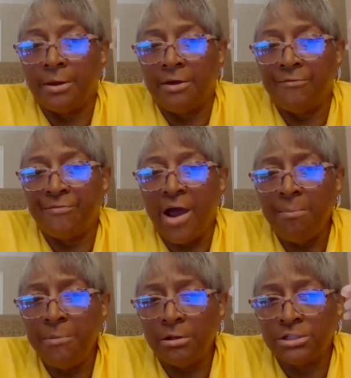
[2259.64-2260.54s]

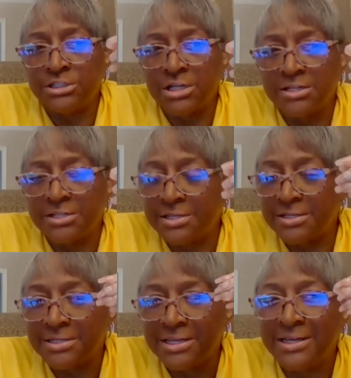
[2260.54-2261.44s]
environmental
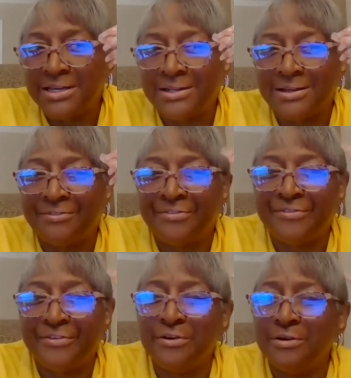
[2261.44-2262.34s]
justice, it
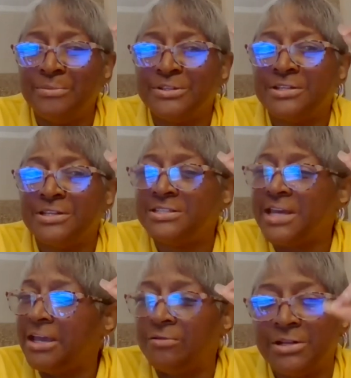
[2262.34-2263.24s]
affirms the
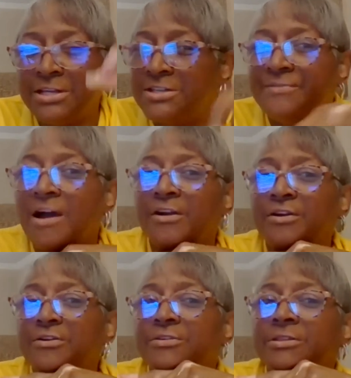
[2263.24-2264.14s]
sacredness of our
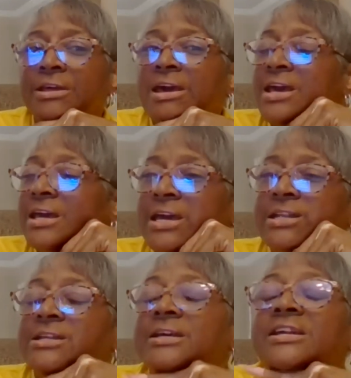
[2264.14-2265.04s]
earth.
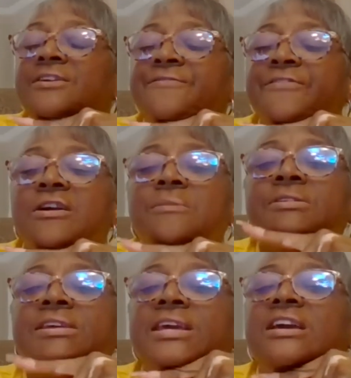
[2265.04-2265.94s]
It
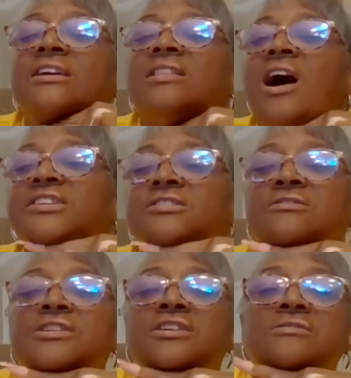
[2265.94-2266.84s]
affirms the
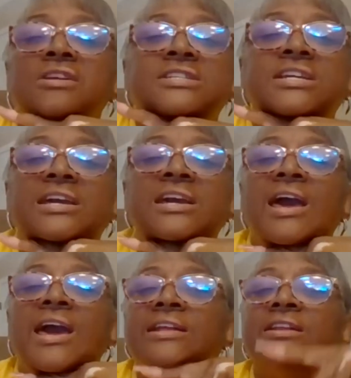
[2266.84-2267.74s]
ecological unity
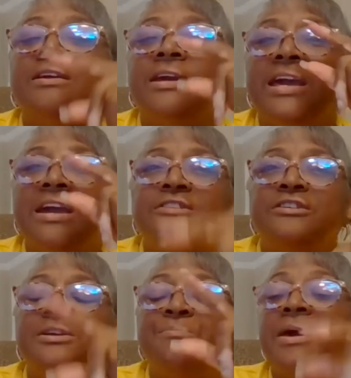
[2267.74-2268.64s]
and the
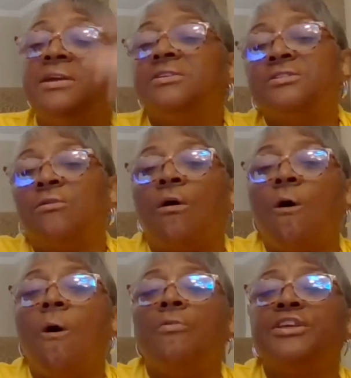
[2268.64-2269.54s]
interdependence on
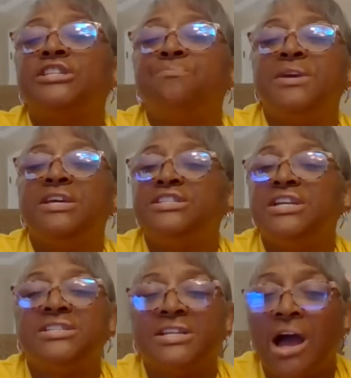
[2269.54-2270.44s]
all the
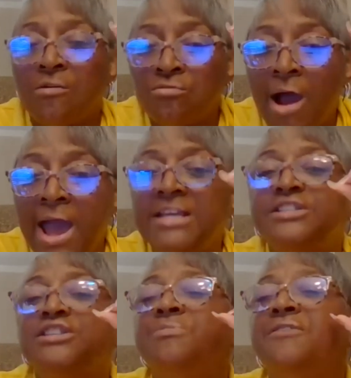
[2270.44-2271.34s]
species and our right
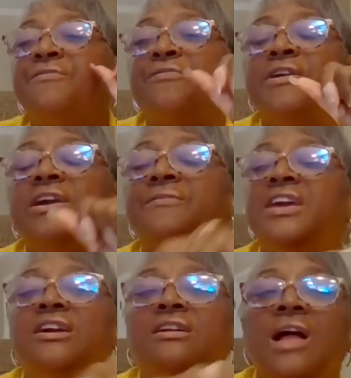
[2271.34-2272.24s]
to be free of
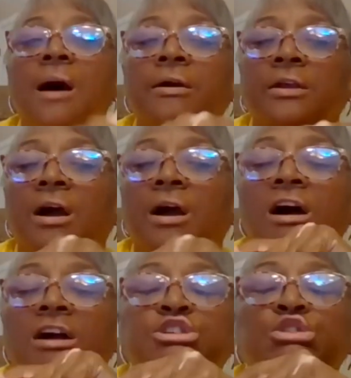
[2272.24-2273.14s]

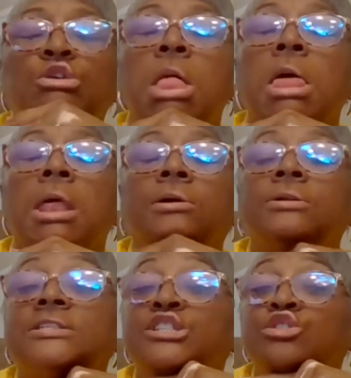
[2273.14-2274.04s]
ecological
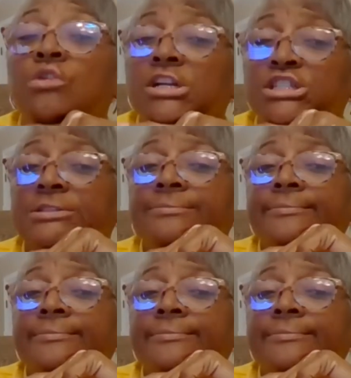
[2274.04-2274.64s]
destruction.